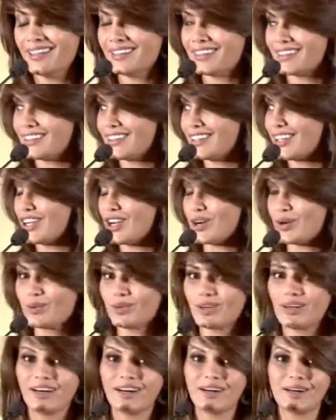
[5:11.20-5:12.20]
you
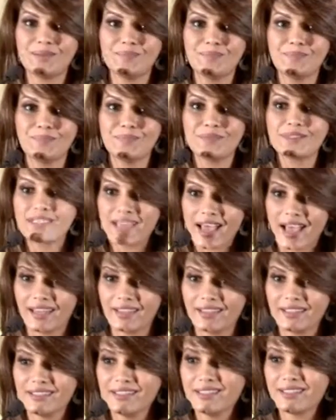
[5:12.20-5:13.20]
know,
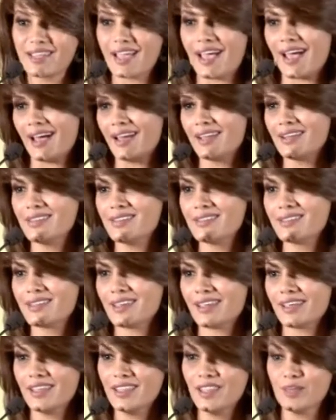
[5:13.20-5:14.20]
talent, and
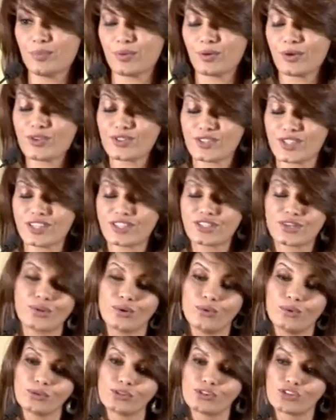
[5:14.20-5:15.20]
in the process you're
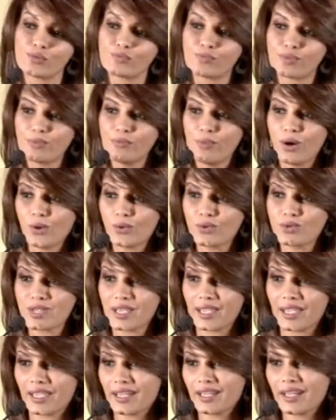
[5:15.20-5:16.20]
also
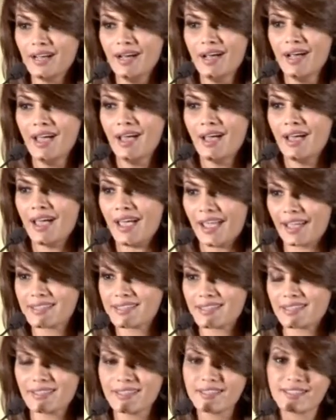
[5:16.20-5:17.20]
promoting
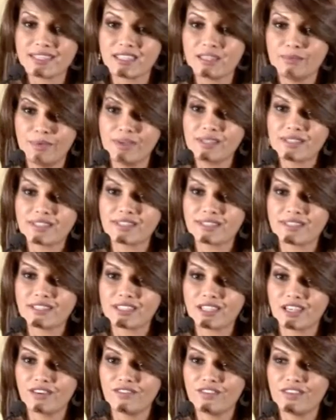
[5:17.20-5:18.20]
excellence in the business and
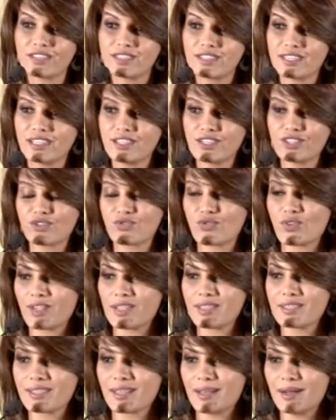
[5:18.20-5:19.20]
service
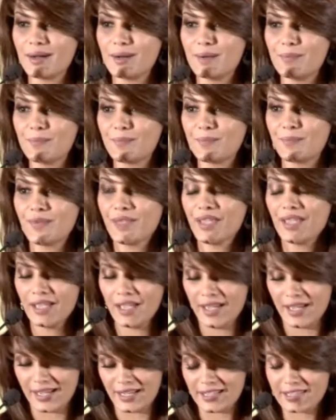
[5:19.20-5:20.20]
industries.
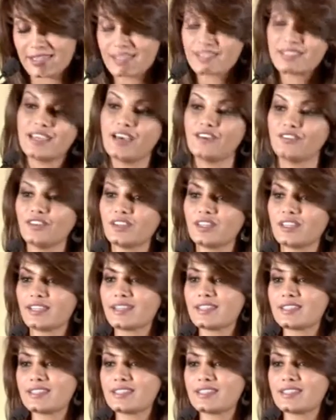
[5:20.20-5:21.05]
It's definitely a